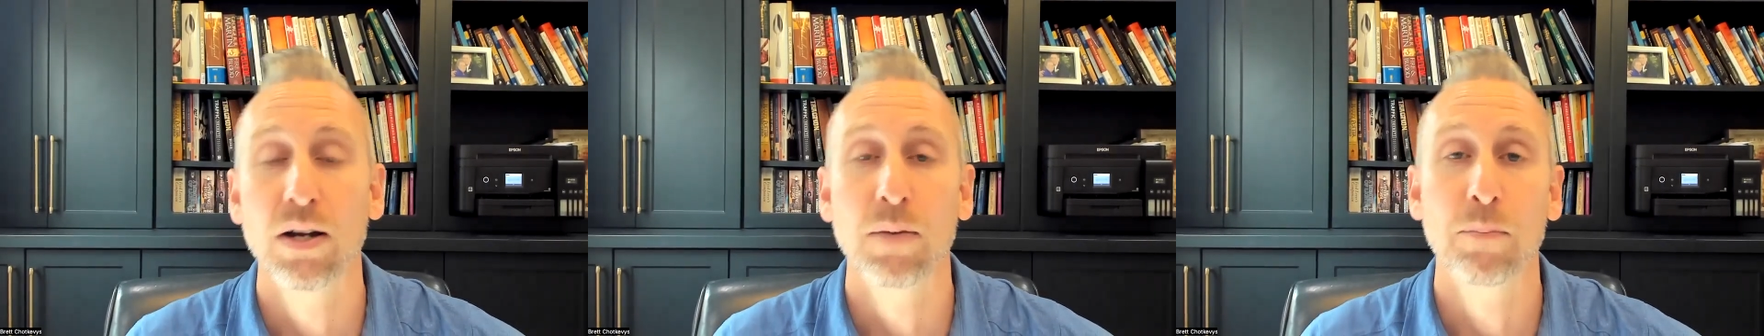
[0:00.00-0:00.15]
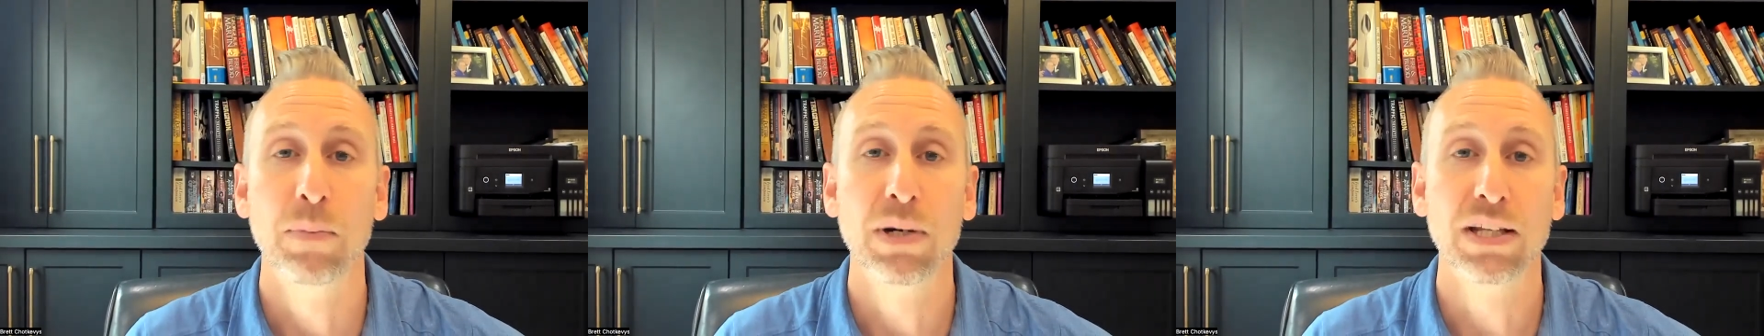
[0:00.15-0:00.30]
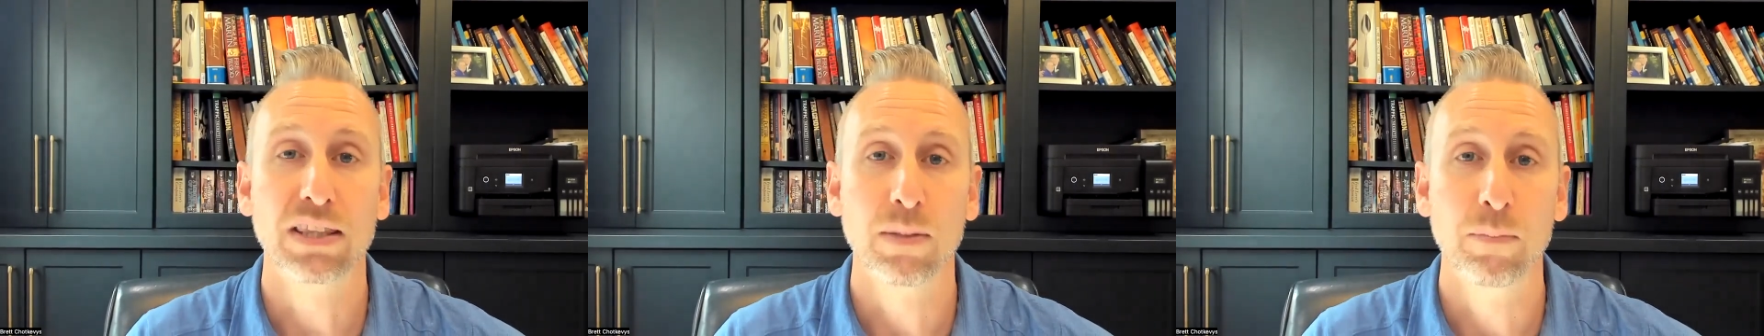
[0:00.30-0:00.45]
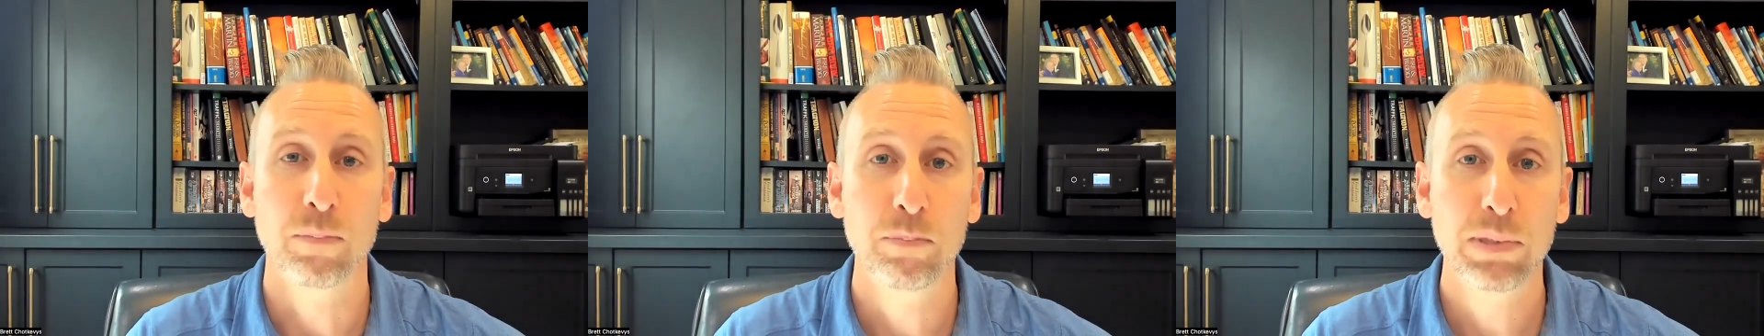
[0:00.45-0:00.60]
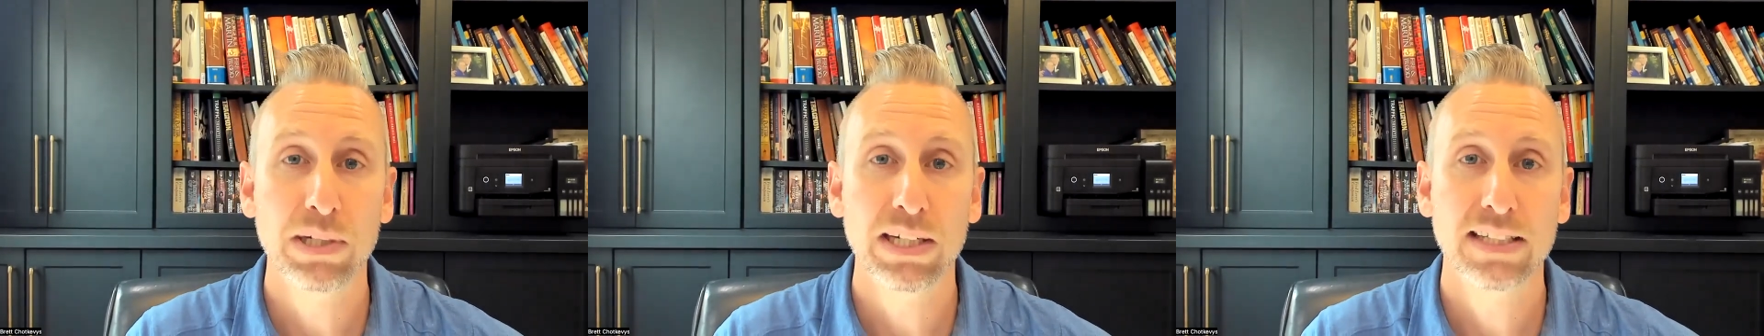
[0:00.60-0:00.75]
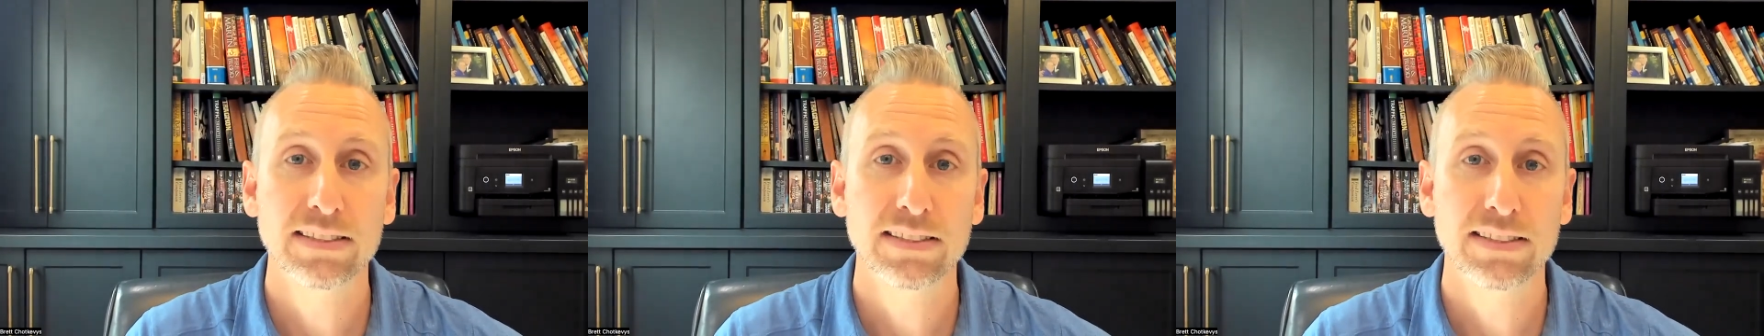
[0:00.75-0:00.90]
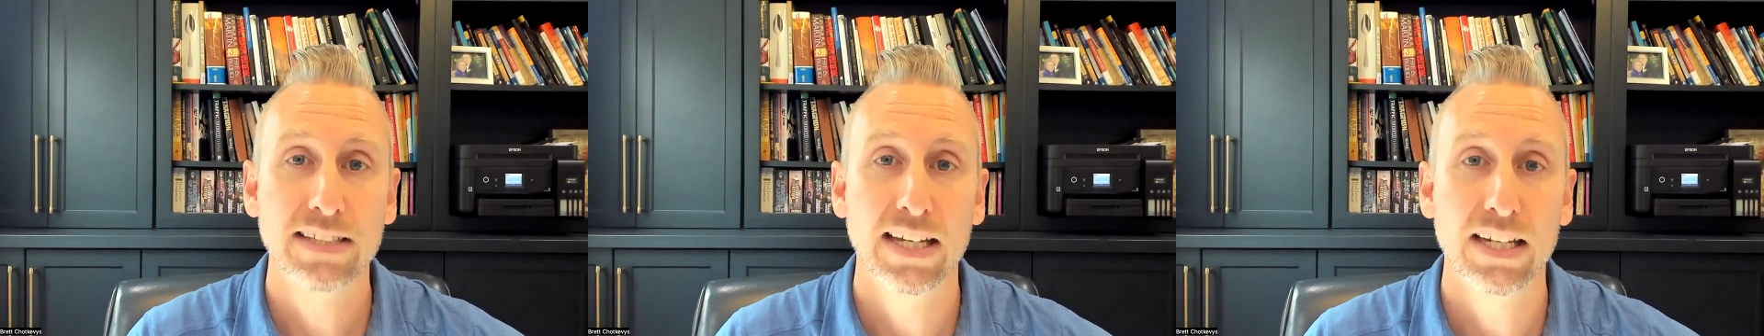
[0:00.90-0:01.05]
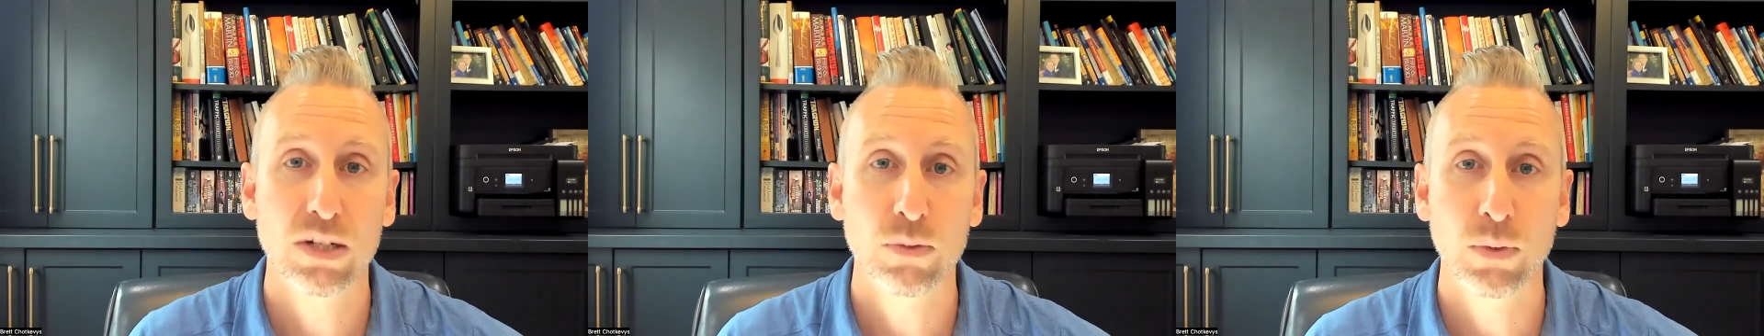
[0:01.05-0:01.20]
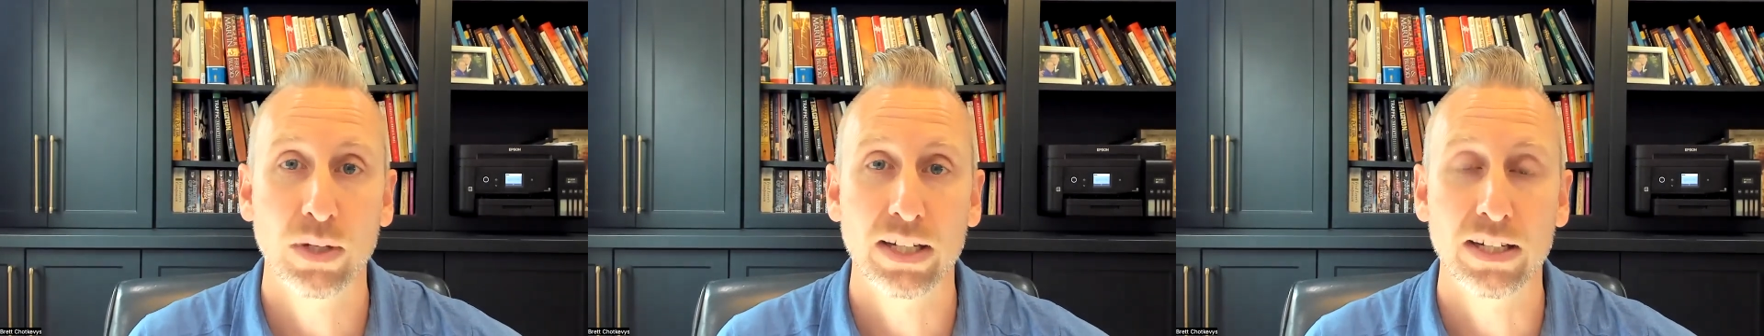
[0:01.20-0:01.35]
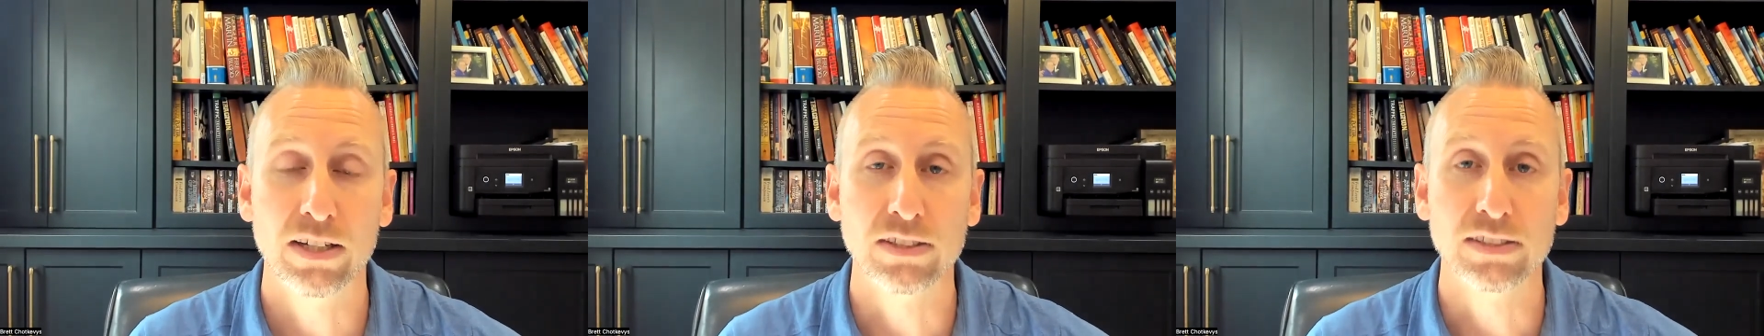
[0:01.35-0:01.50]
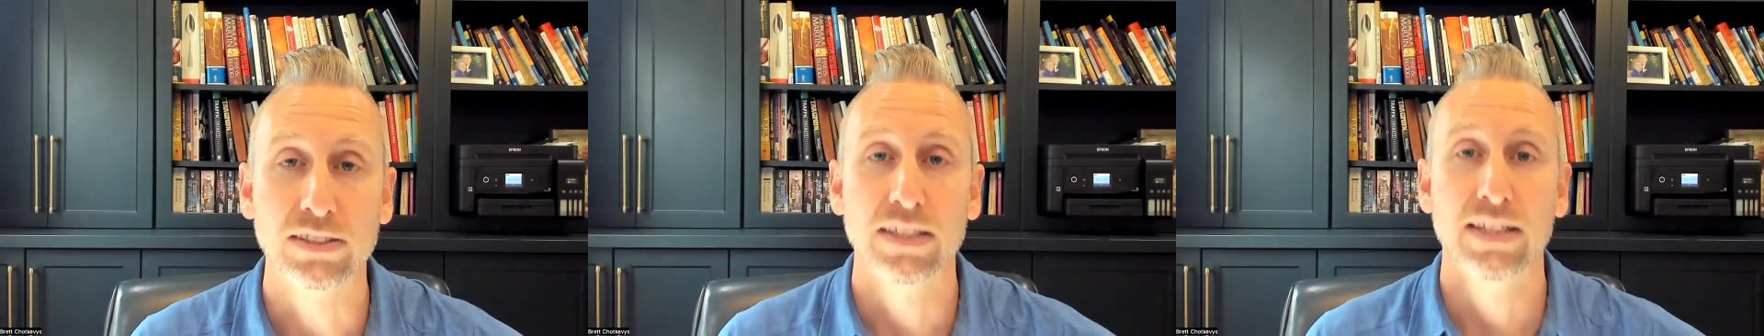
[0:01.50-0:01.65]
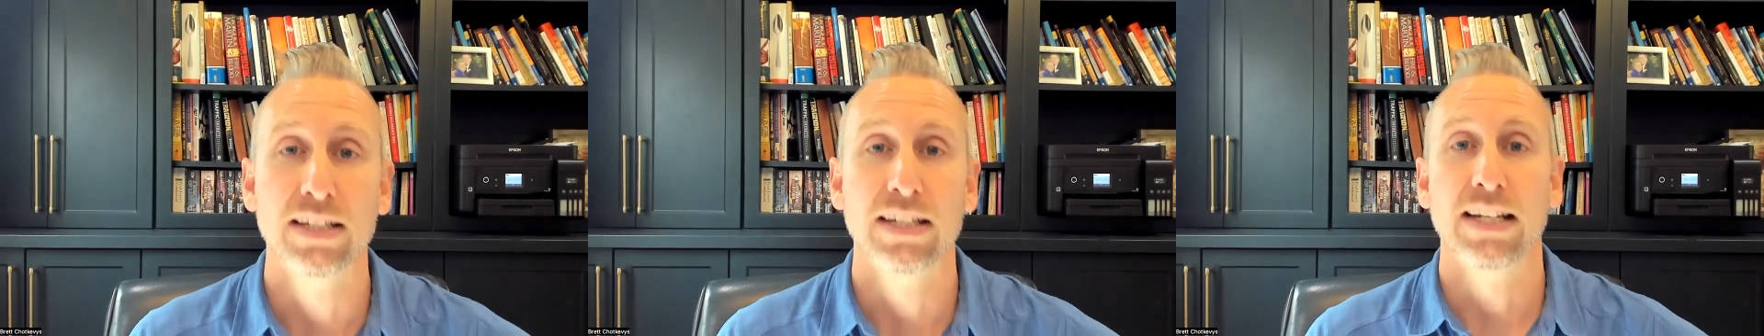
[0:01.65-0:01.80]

But the biggest takeaway here